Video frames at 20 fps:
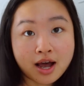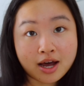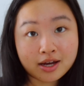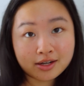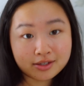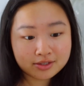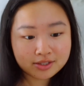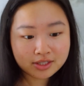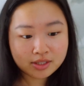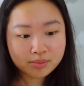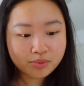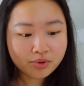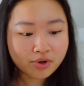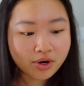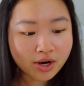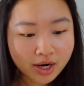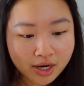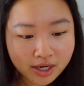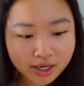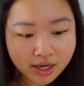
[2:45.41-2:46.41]
honestly
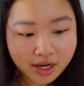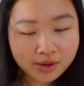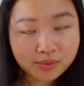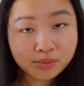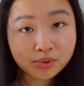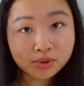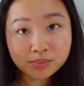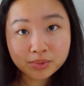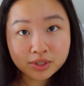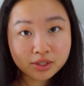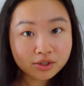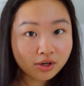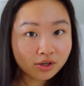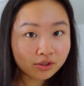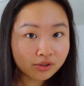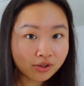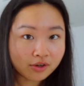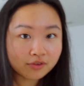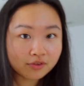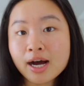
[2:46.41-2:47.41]
praying I would be
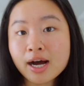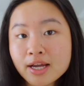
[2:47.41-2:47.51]
called